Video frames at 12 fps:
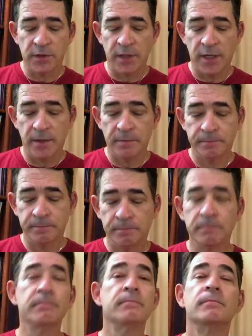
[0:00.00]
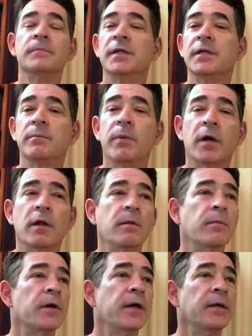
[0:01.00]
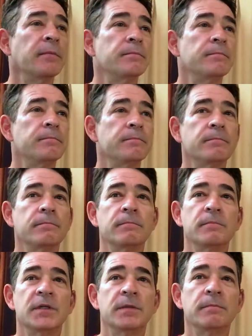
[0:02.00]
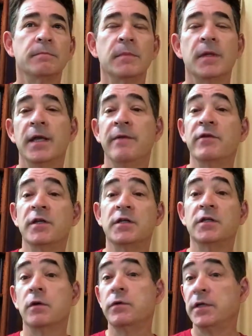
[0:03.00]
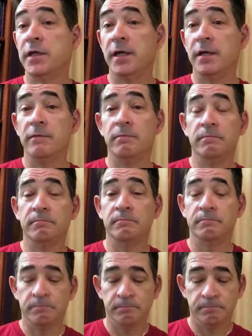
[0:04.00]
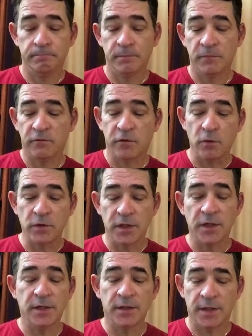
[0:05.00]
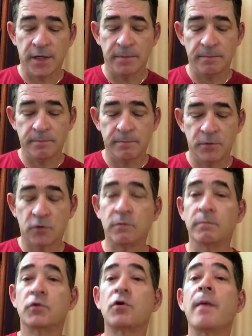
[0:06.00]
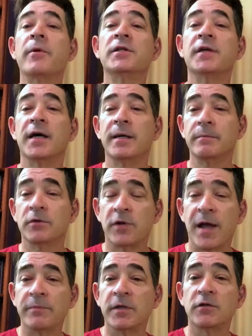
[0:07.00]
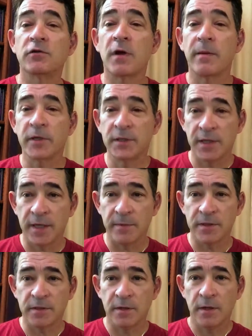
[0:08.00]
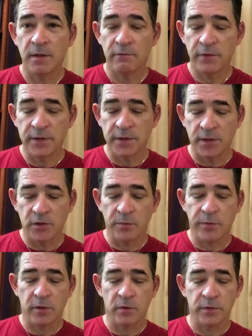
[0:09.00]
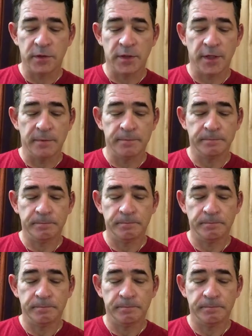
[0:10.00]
would say, in a part of the brain, even dissociated, frozen in time, trauma time, trapped in trauma time, as Francine Shapiro would say,